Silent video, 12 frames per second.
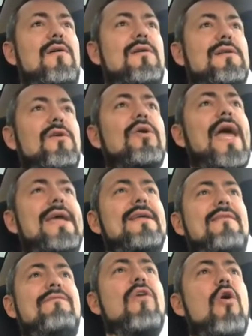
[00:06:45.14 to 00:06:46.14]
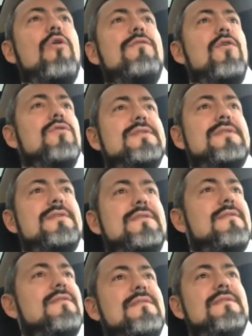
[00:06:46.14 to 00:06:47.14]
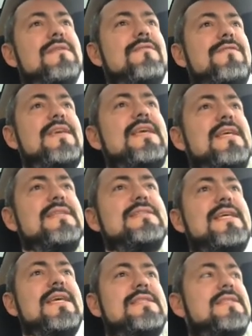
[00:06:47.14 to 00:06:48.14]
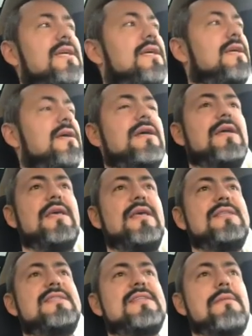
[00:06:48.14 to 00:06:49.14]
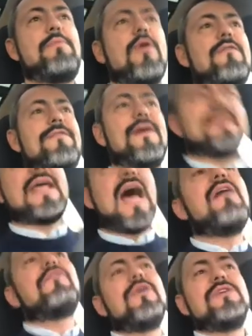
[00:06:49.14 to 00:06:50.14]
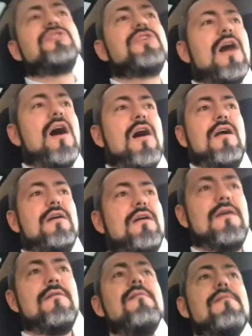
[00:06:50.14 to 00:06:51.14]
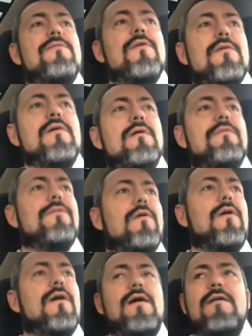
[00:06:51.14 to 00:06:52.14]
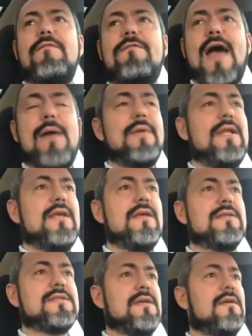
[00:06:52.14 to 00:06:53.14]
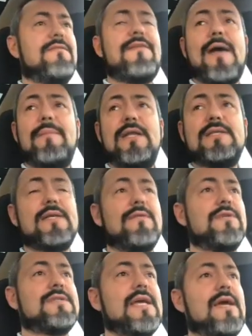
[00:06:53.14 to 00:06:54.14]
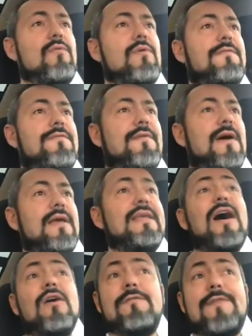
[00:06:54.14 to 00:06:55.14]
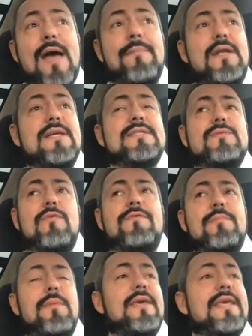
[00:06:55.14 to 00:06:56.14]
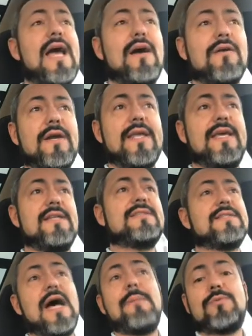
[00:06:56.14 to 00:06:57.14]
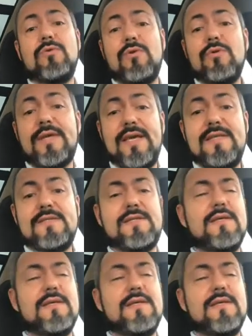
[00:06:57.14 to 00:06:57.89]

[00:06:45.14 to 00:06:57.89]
okay, Volvo V60 is the perfect average car for families, I would say, with younger families, with maybe younger kids, up to 2 kids,